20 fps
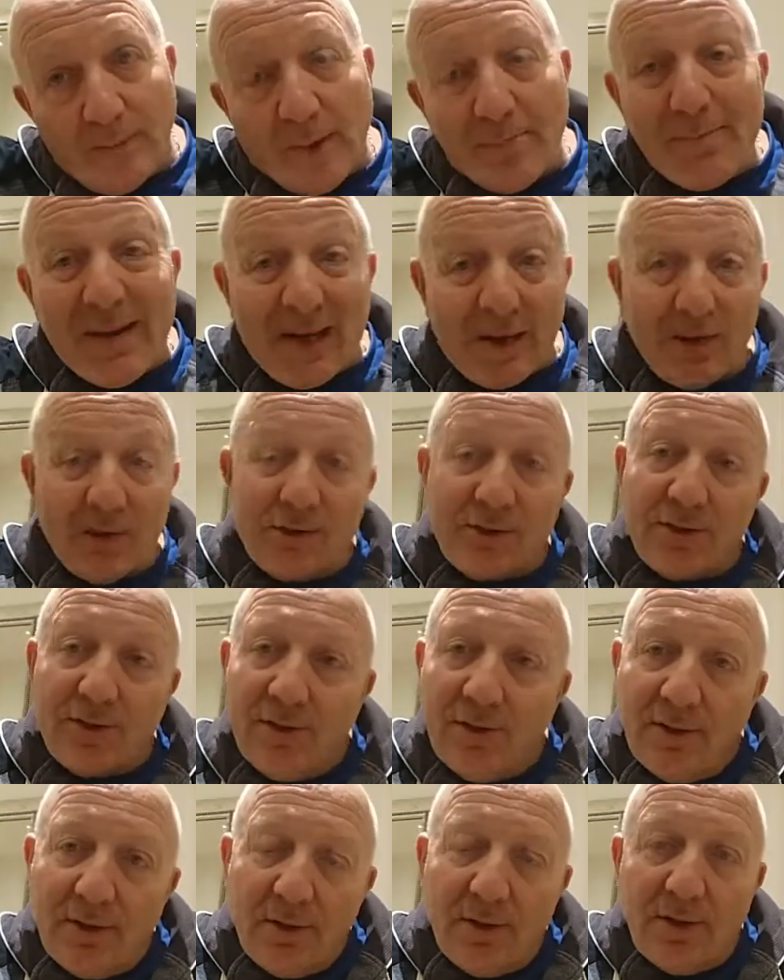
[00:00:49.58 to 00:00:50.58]
manners
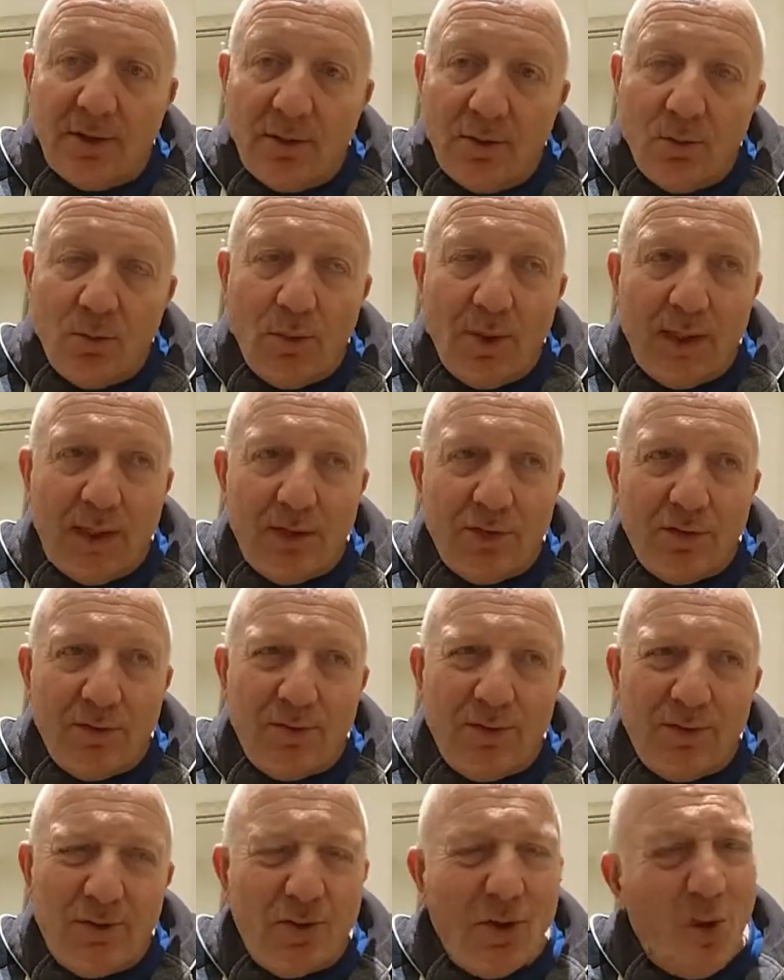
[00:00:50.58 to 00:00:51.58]

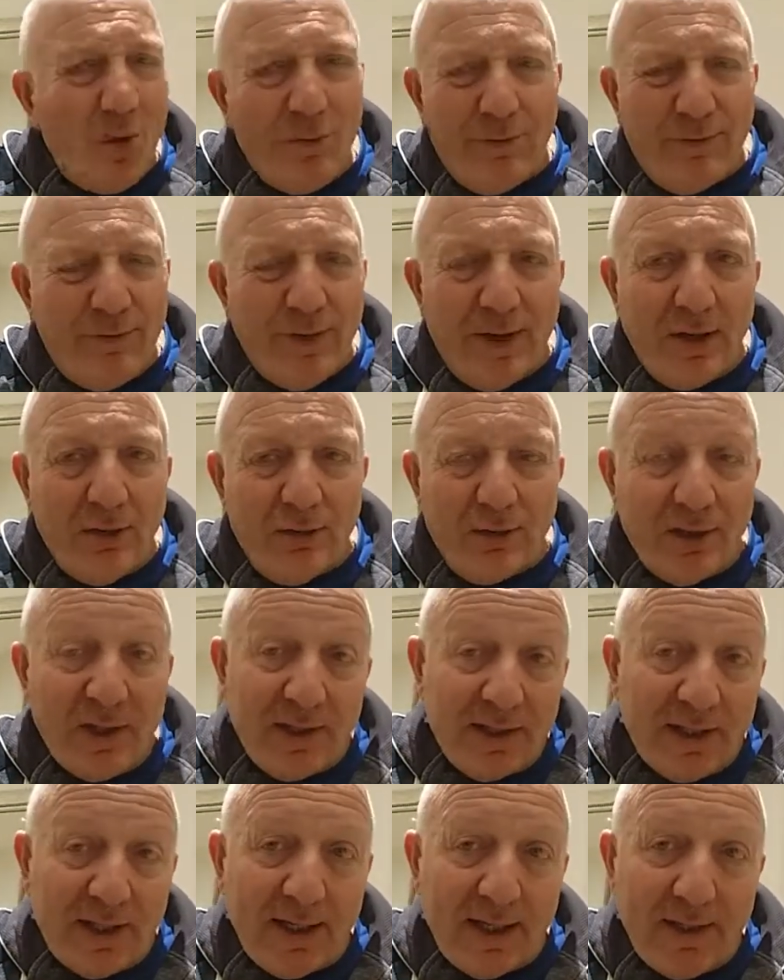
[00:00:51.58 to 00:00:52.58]
which don't feel
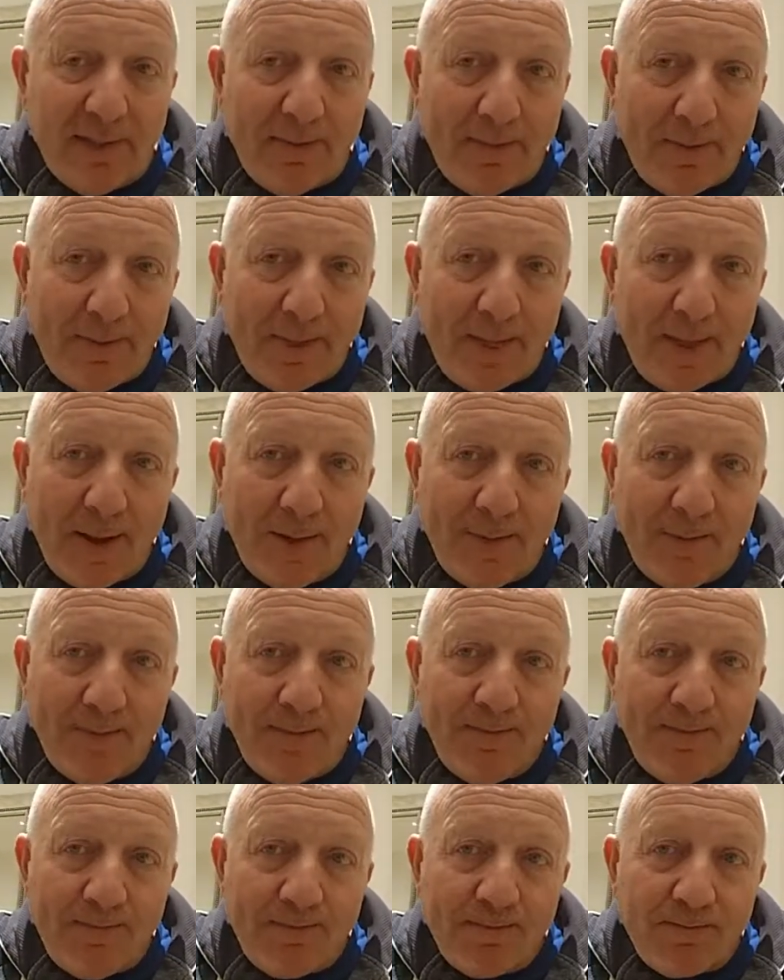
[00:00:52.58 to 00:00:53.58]
sincere.
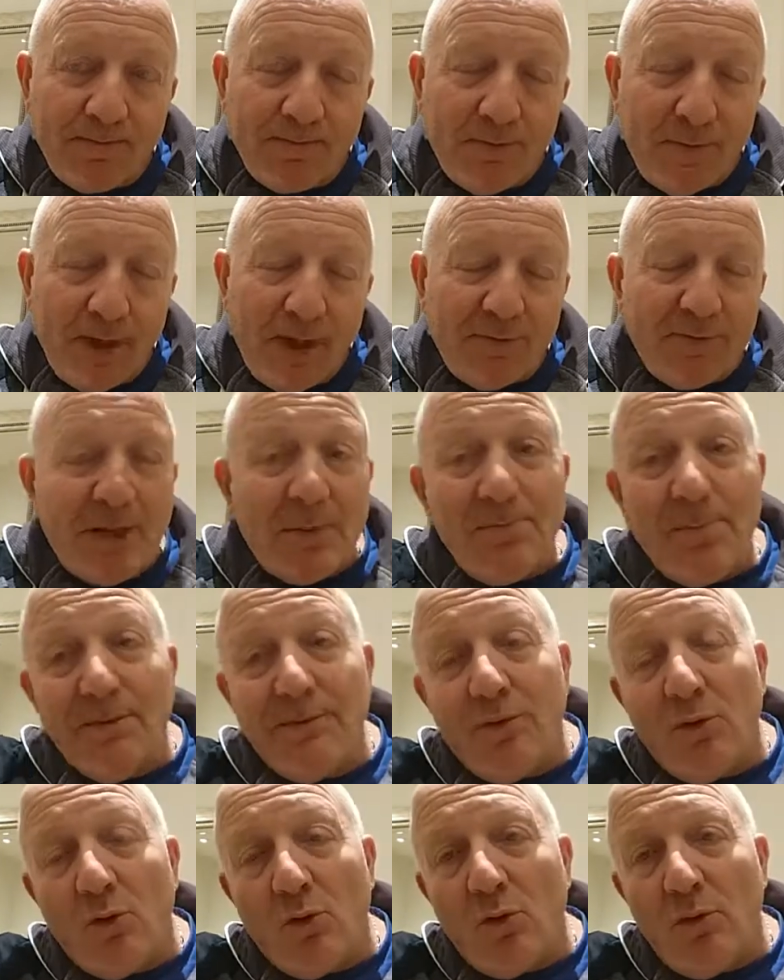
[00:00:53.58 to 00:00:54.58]
i said
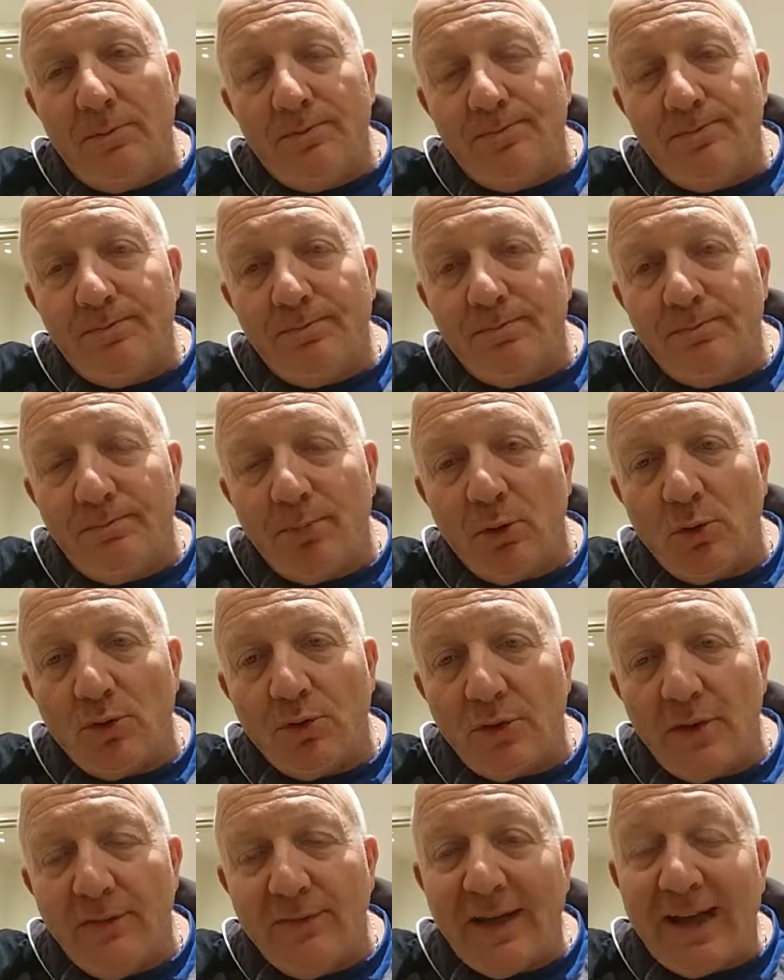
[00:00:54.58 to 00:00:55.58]
before, but
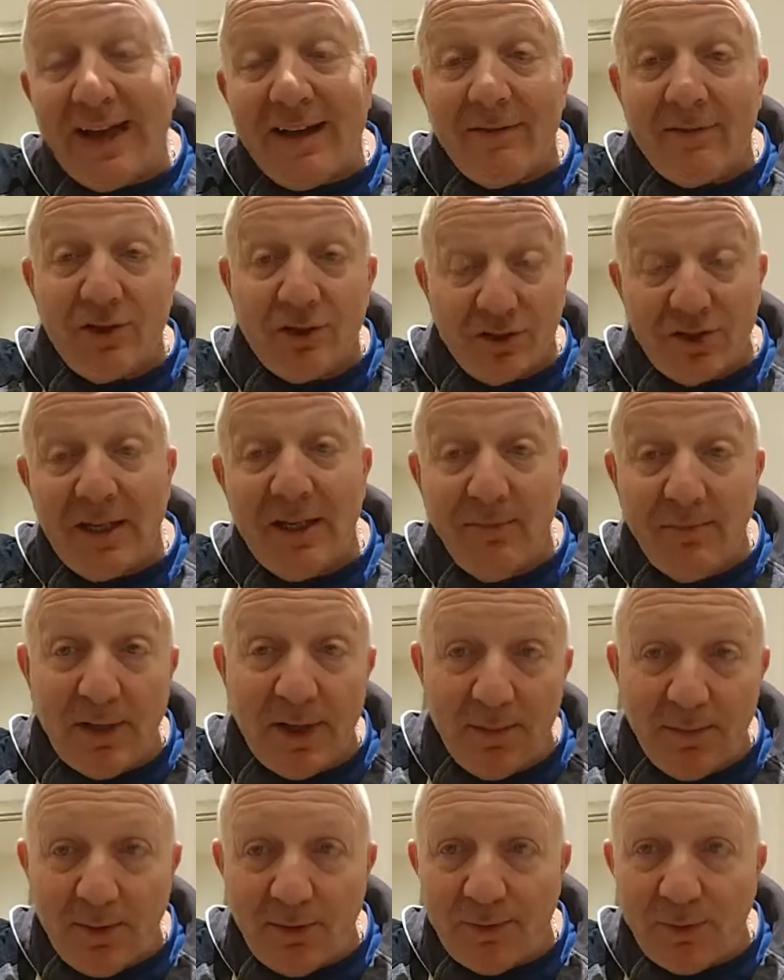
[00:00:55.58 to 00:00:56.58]
if you haven't seen
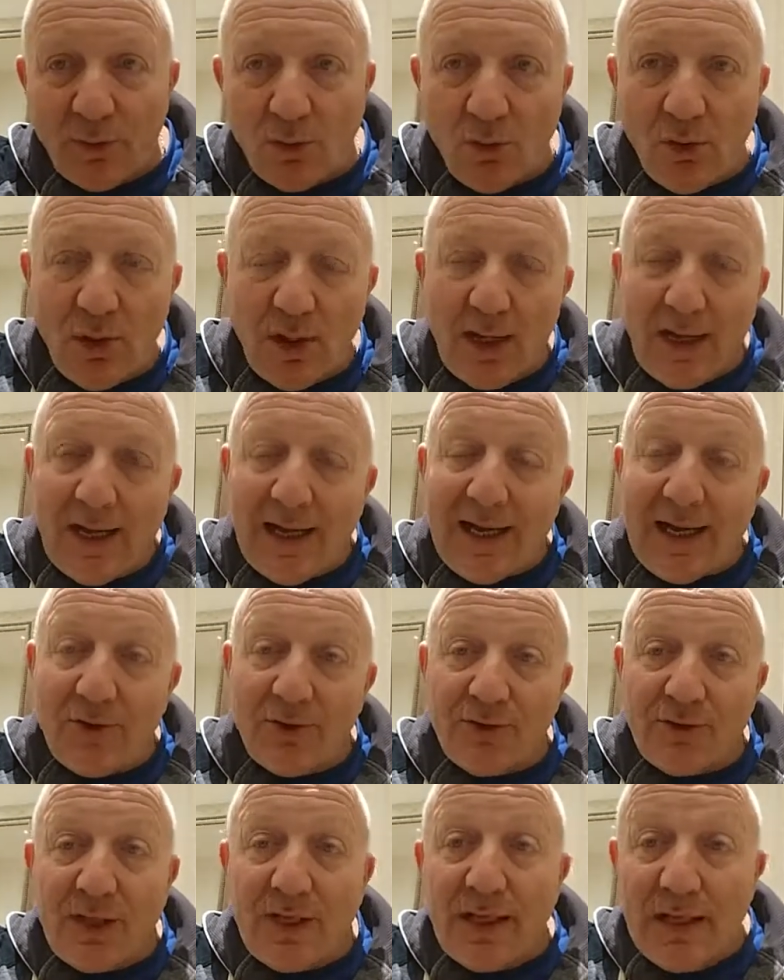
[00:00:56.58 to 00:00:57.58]
me before, I'll
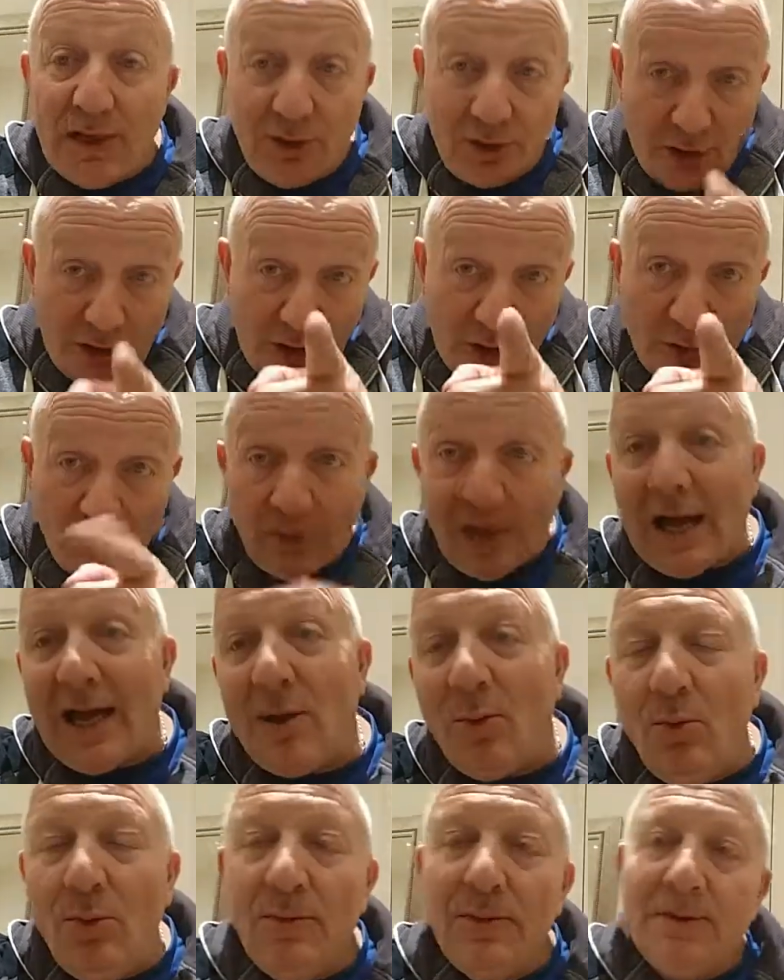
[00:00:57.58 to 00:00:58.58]
say it to you
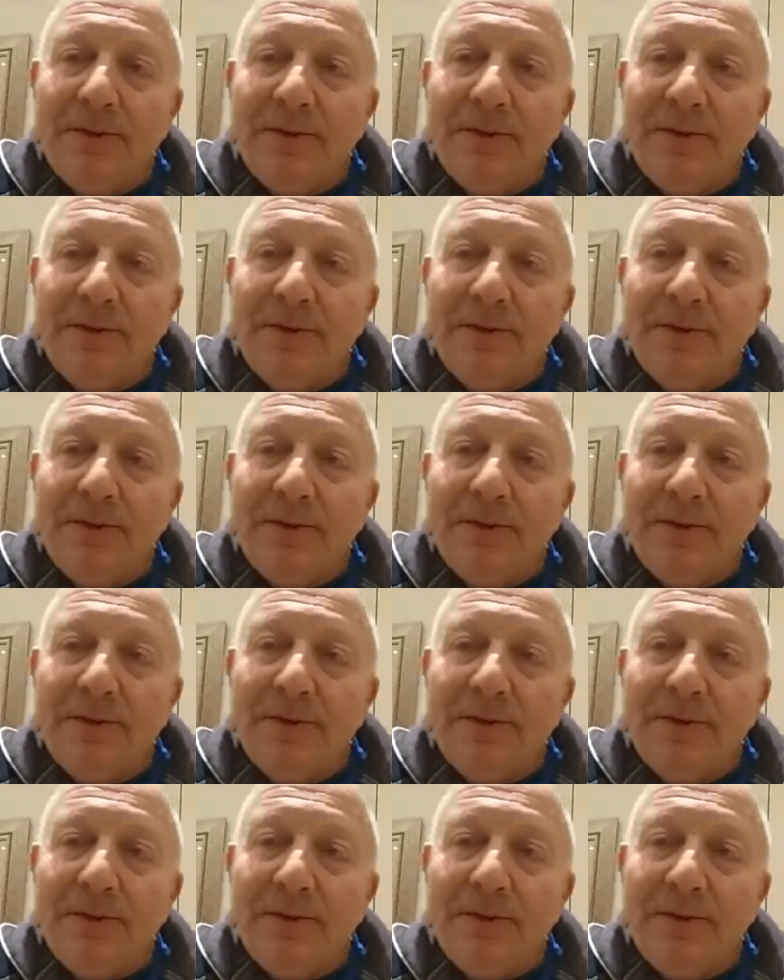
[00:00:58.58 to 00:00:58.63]
now,